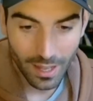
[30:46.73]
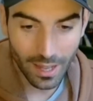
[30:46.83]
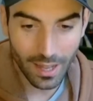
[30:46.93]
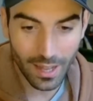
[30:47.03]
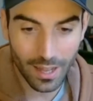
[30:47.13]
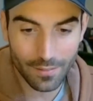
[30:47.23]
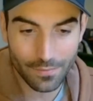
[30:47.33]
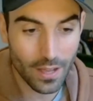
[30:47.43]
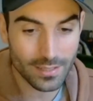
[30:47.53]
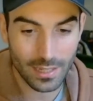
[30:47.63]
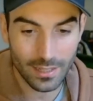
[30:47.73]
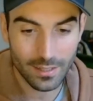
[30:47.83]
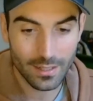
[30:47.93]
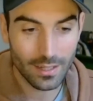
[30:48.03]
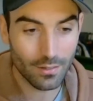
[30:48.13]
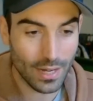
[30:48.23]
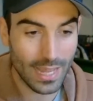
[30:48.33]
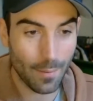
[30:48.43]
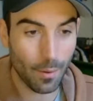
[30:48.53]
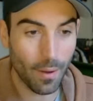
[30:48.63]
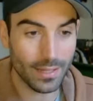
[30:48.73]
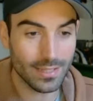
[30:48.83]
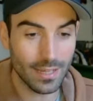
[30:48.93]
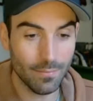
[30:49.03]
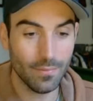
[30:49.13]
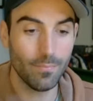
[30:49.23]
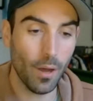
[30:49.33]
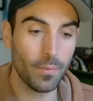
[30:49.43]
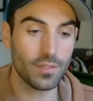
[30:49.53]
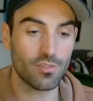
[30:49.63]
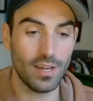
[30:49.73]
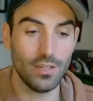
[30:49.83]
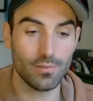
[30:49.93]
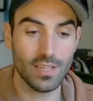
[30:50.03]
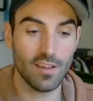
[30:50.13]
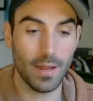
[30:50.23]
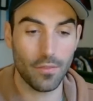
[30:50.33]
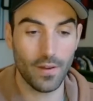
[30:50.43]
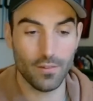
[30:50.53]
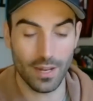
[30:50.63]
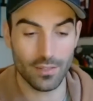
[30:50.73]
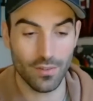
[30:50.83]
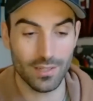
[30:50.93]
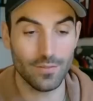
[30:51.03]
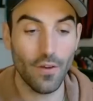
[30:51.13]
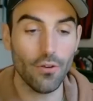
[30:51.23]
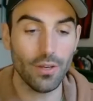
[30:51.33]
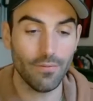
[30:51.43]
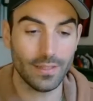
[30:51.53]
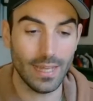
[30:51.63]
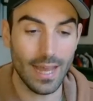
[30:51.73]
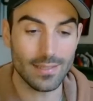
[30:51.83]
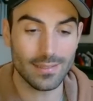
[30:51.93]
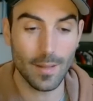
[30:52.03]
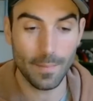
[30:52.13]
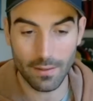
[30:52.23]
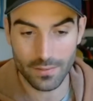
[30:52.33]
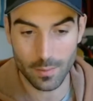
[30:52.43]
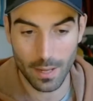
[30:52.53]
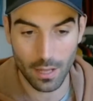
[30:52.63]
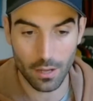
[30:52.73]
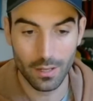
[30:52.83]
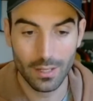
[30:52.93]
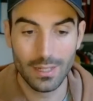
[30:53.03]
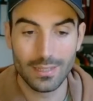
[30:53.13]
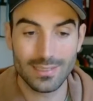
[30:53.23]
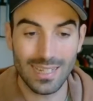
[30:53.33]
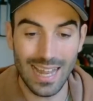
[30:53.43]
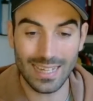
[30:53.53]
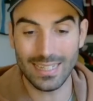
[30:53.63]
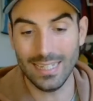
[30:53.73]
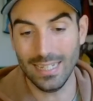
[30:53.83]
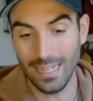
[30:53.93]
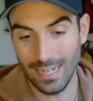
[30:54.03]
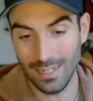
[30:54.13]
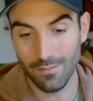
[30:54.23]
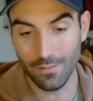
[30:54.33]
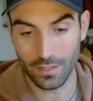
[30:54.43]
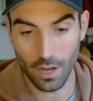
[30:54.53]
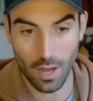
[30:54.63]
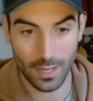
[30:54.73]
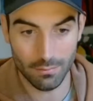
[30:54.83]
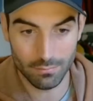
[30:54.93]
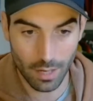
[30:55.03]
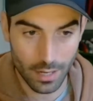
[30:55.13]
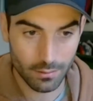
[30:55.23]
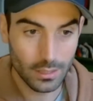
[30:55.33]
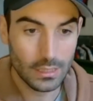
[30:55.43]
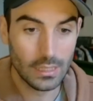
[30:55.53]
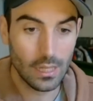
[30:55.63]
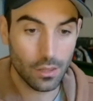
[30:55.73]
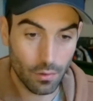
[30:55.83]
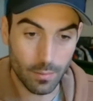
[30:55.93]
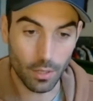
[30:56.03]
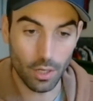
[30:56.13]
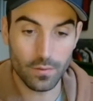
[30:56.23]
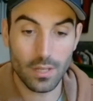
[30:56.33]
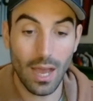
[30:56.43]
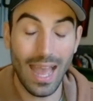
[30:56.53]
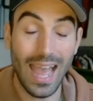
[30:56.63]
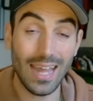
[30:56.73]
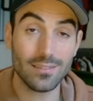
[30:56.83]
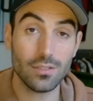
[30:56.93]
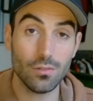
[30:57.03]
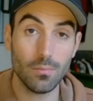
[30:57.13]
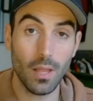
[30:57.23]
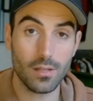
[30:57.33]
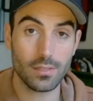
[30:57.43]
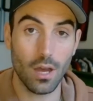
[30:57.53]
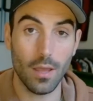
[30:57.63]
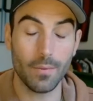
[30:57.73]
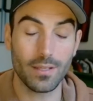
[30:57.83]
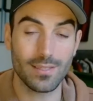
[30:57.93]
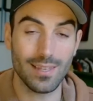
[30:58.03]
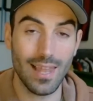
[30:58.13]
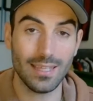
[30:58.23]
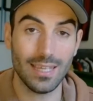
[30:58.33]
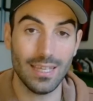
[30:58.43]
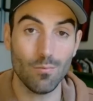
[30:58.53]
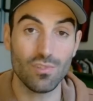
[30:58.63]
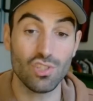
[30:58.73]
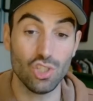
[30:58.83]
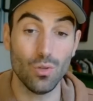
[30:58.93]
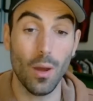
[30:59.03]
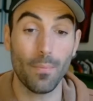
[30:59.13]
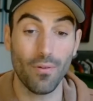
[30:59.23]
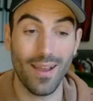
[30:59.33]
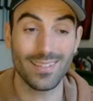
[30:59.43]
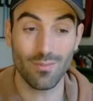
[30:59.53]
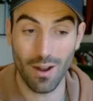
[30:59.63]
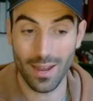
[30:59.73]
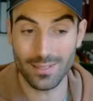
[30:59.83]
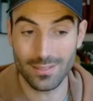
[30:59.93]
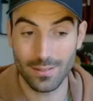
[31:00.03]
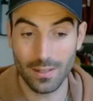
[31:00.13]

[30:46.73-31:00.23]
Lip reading: firstly, recap on my team. Bottom of the screen, you'll see I've made 3 transfers. Foden in for Diaz, Dibling in for Semenyo, Solanke in for Kai, right? 3 moves. I had to do them last night because Solanke was due a price rise.